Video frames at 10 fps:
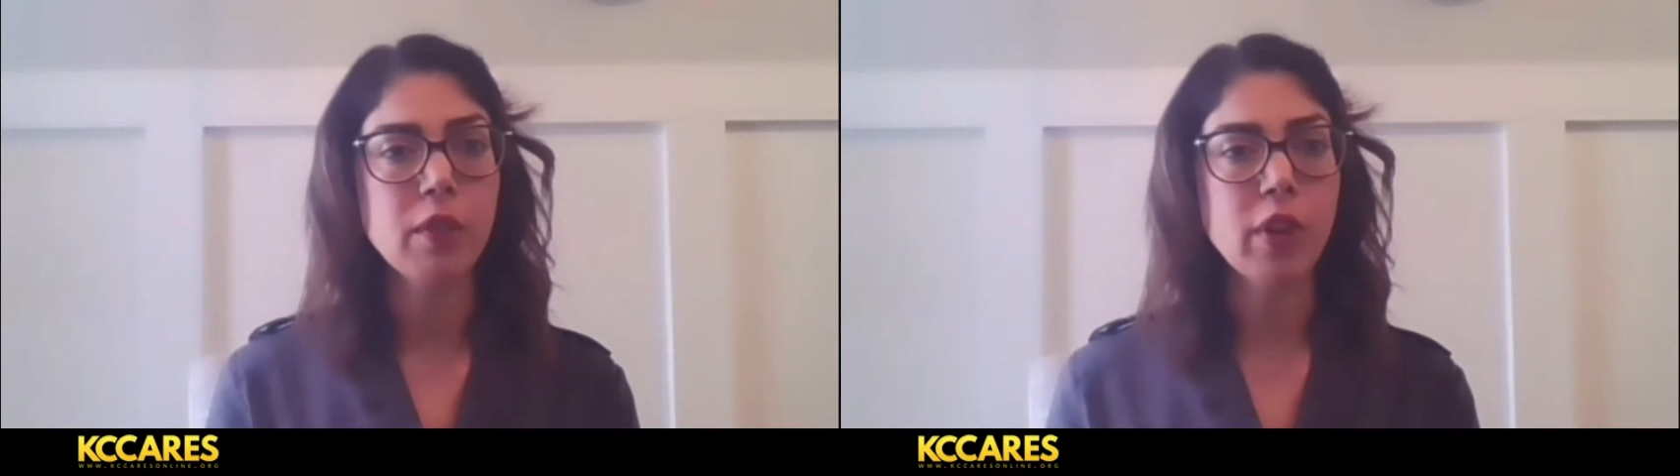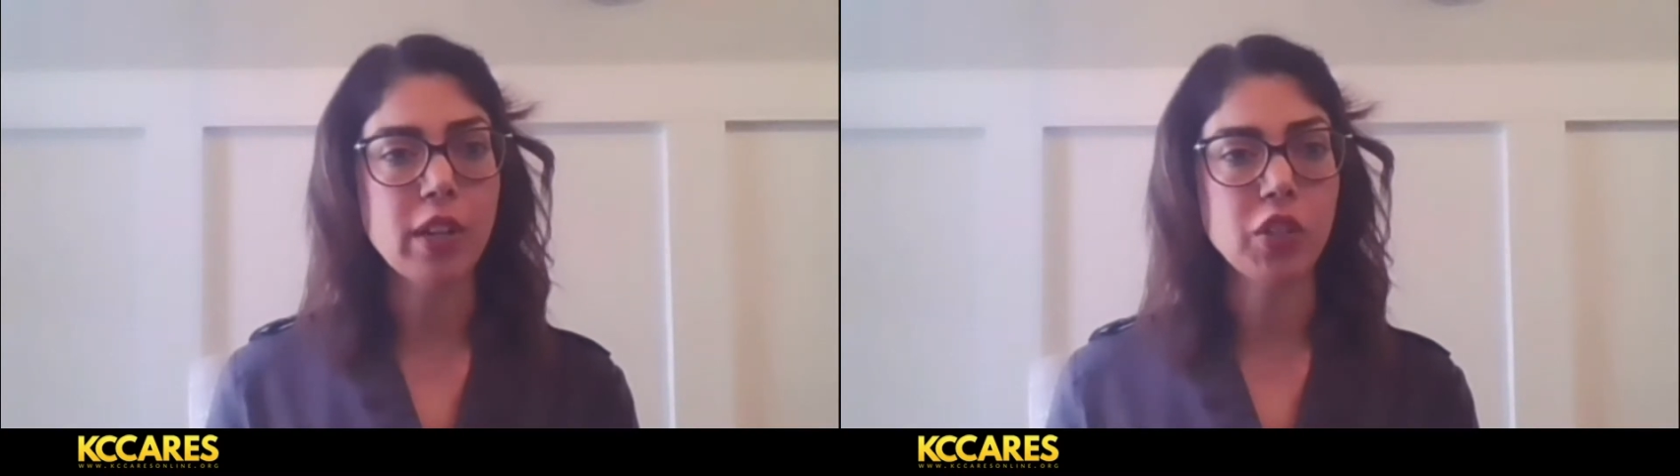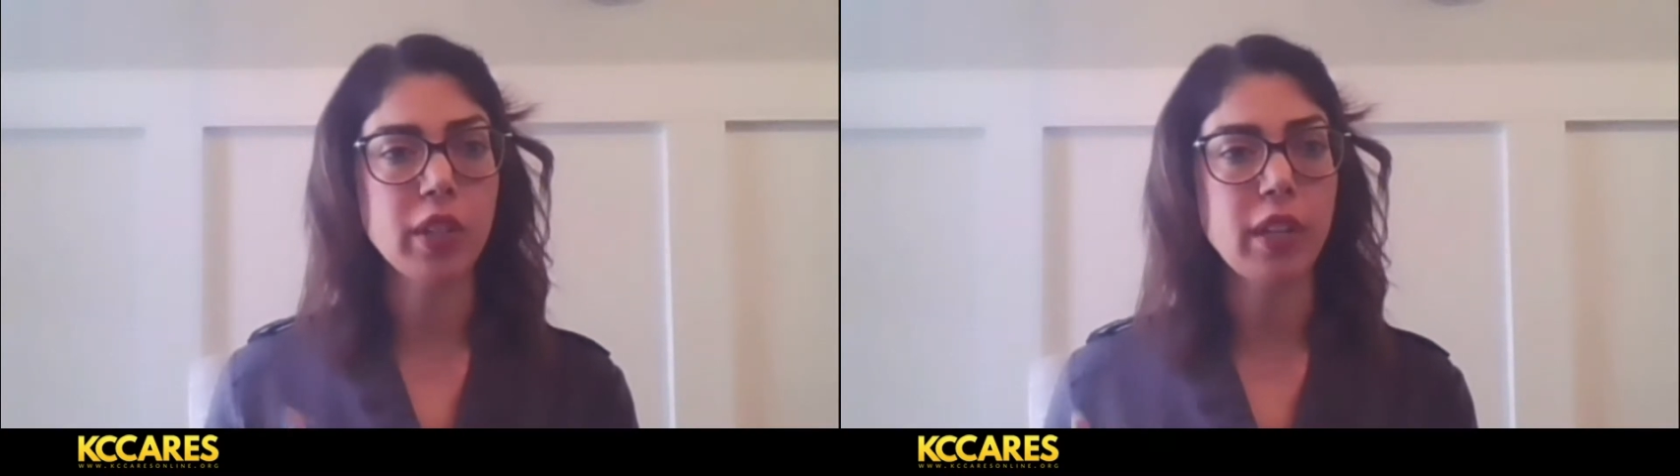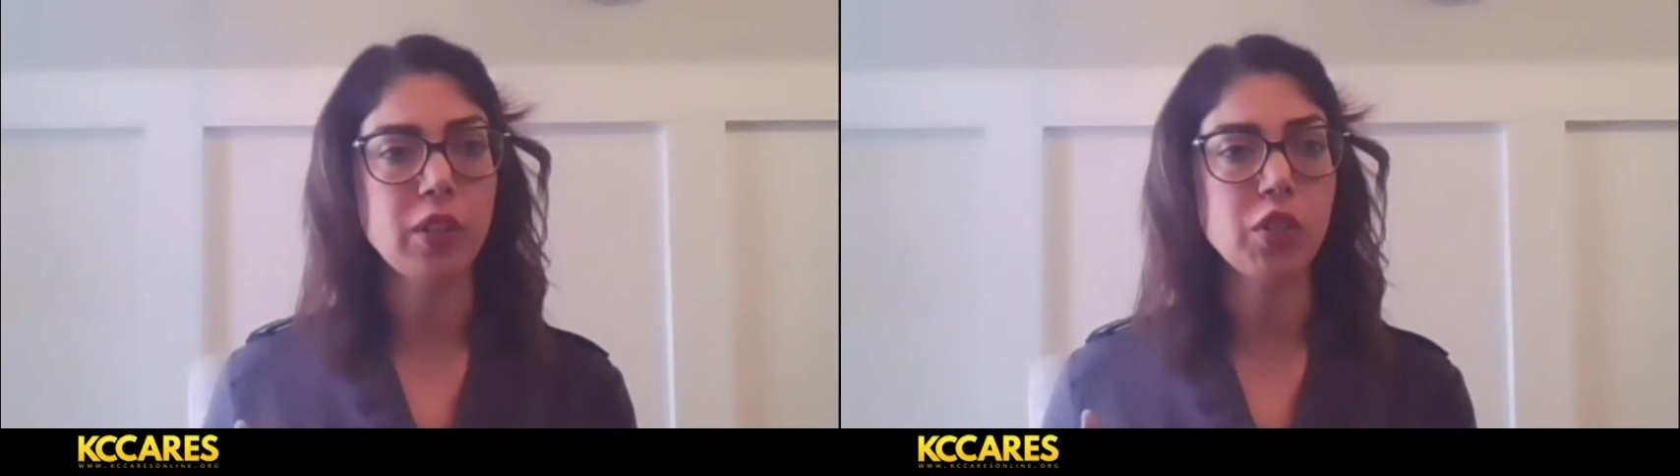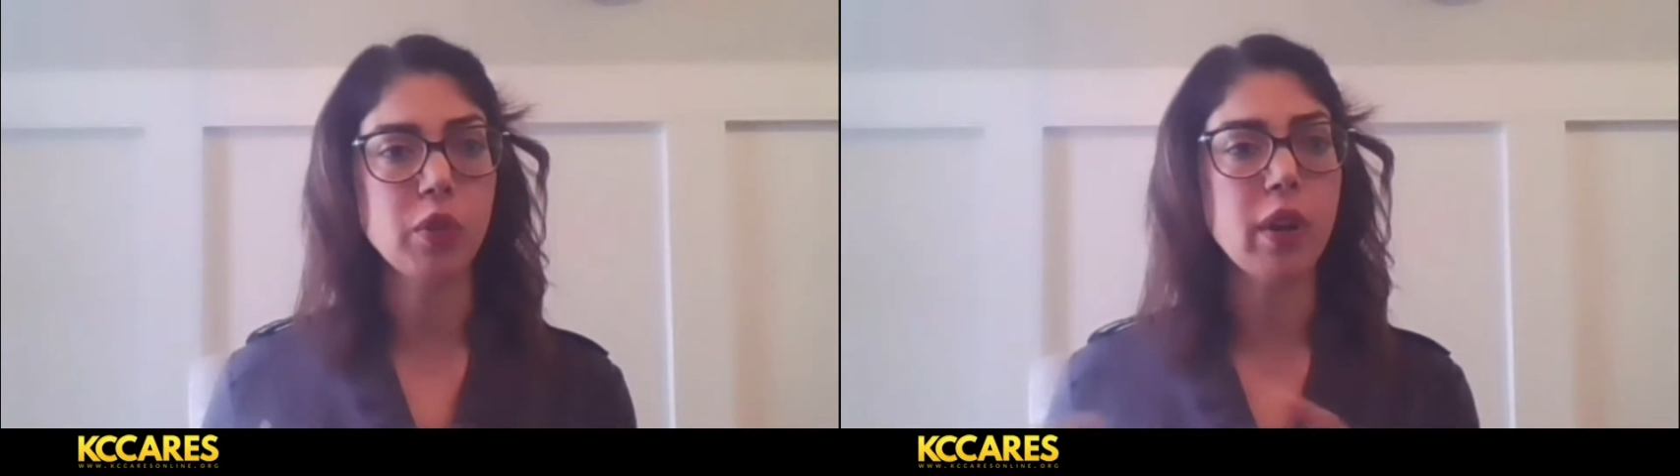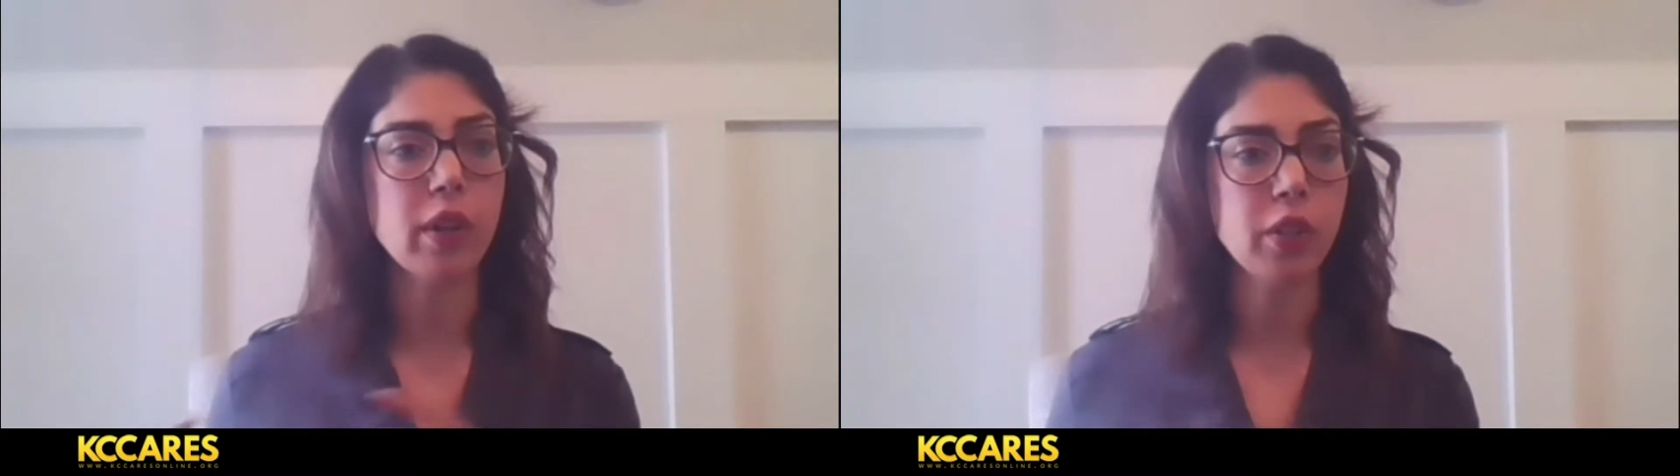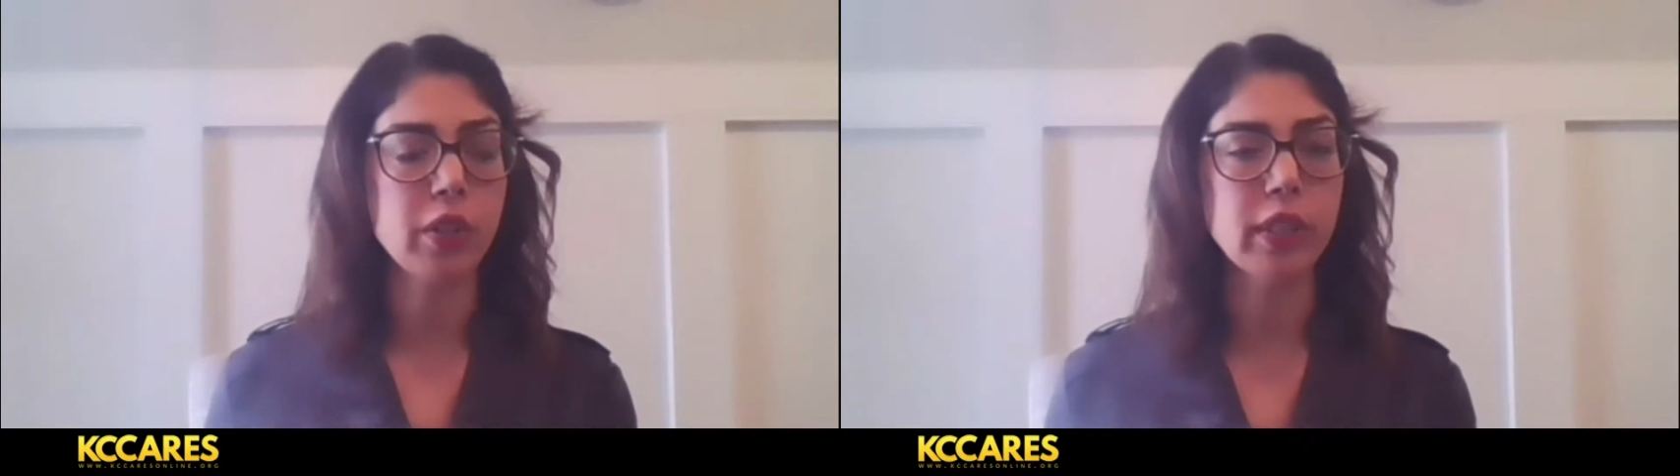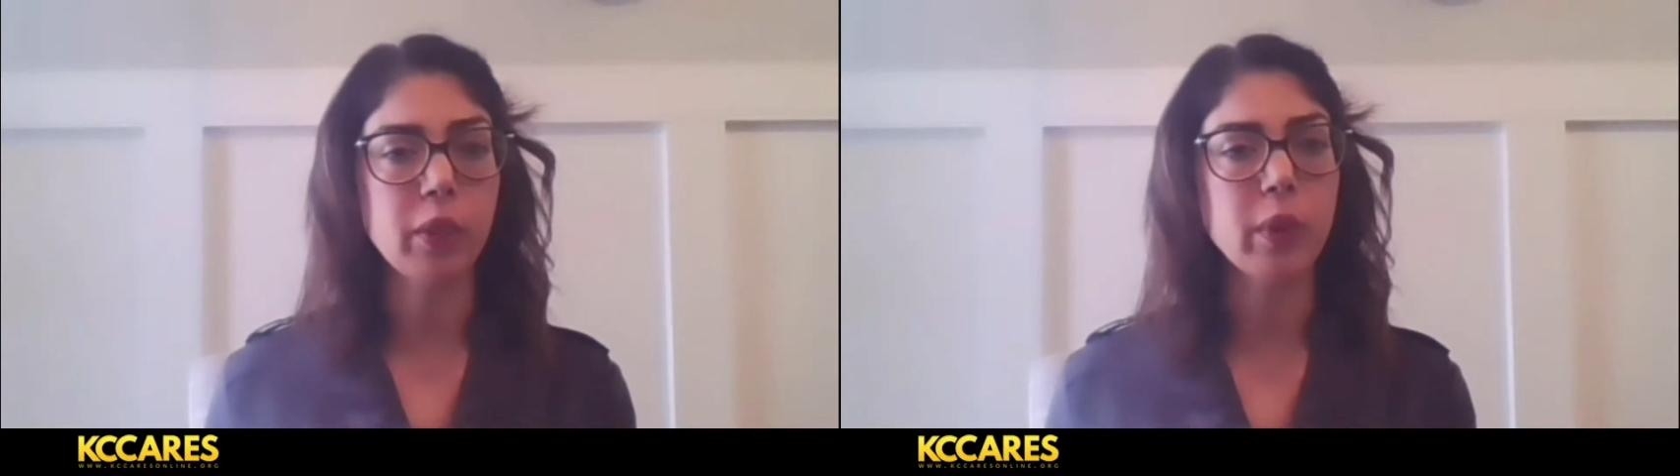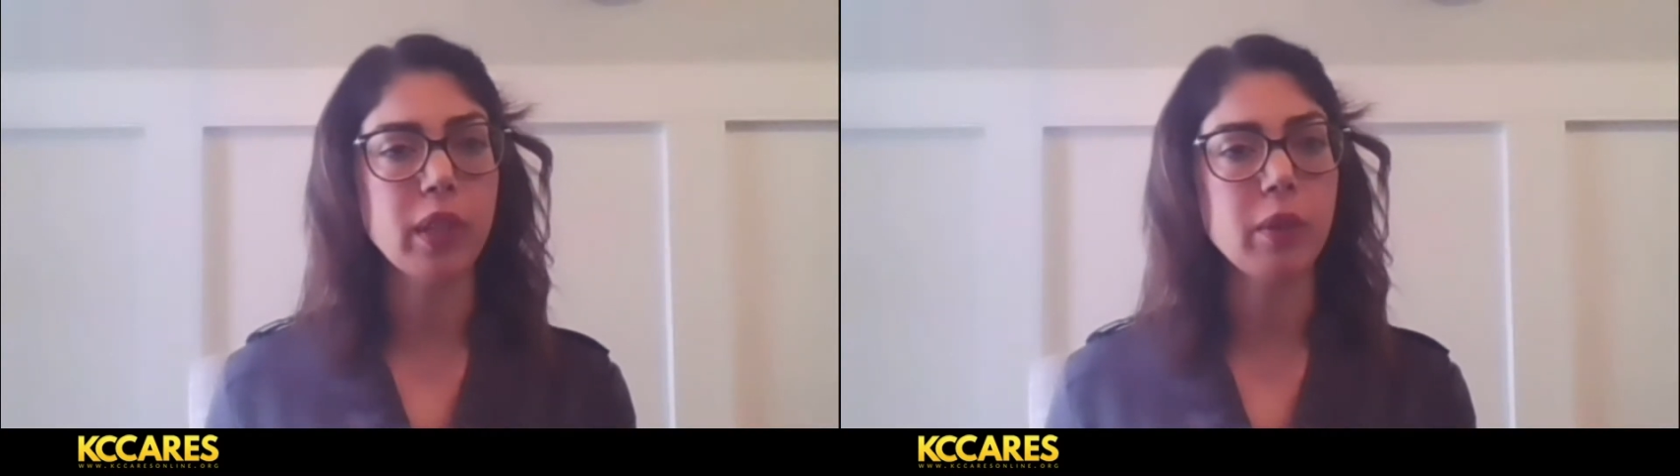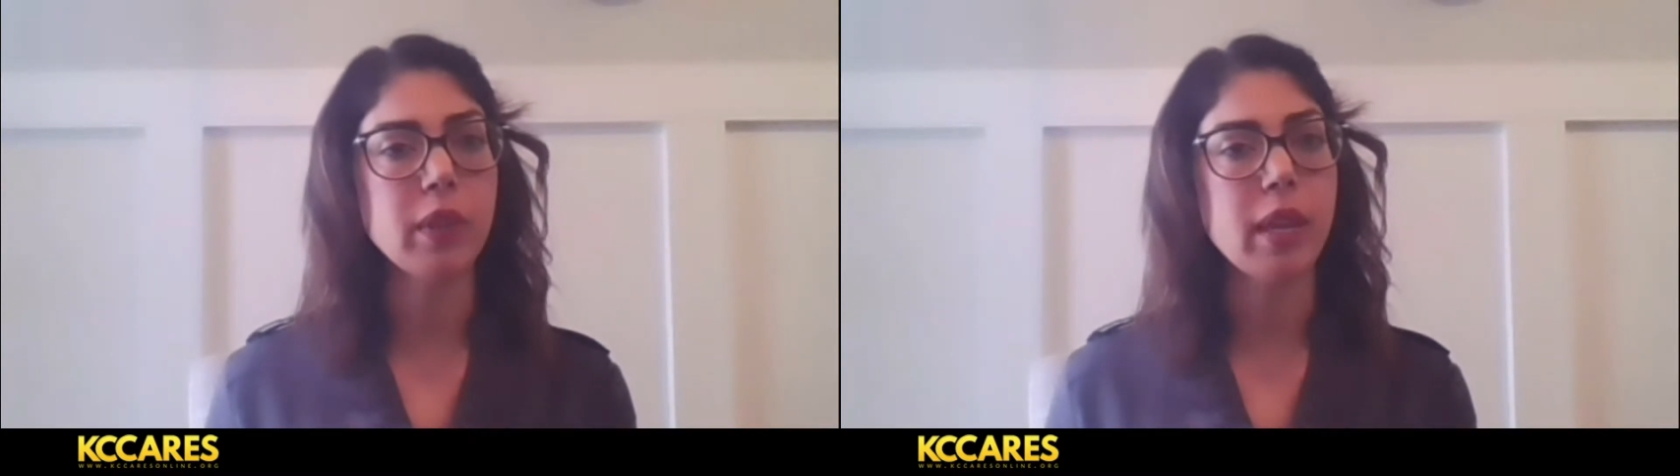for educators who are currently
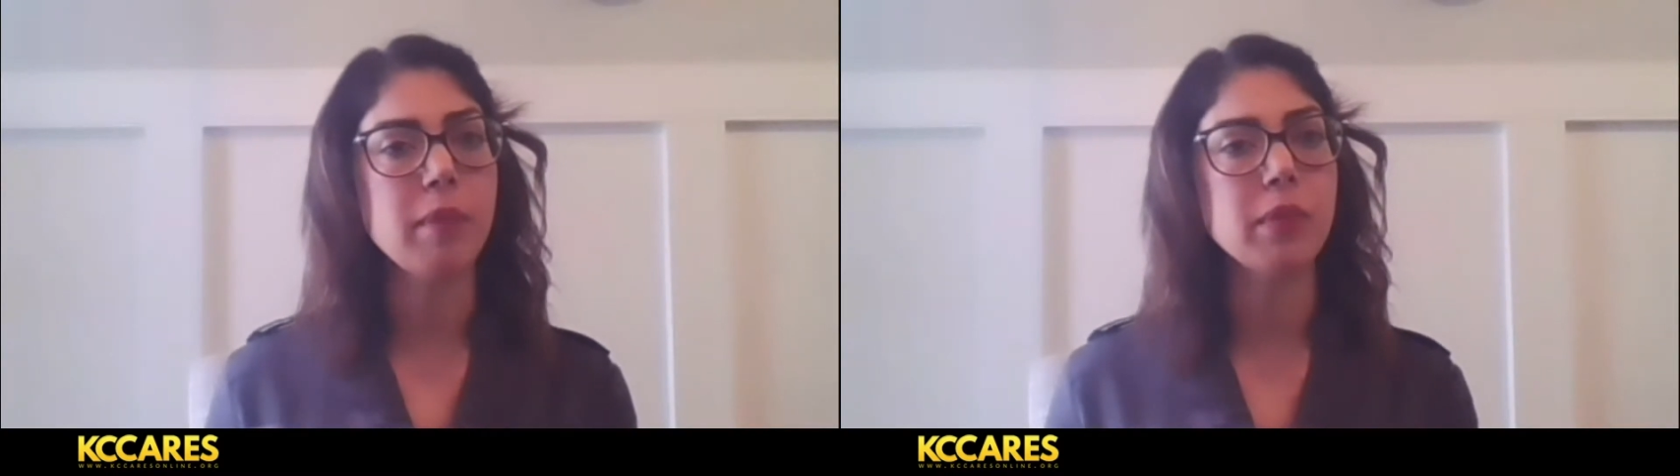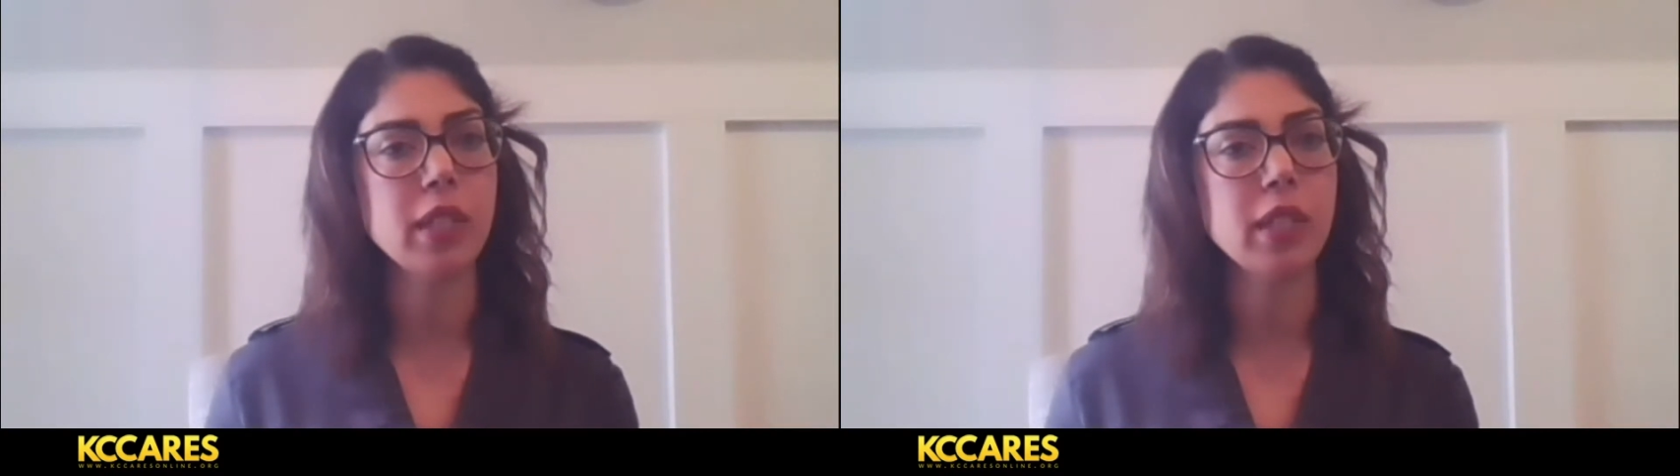working with them